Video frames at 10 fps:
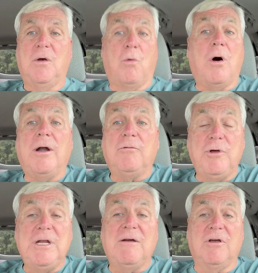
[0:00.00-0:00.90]
One,
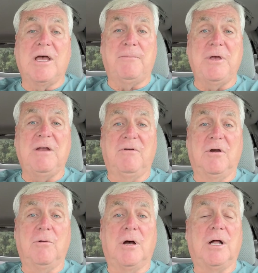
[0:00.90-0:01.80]
we never got paid
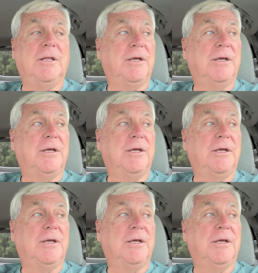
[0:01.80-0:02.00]
very well.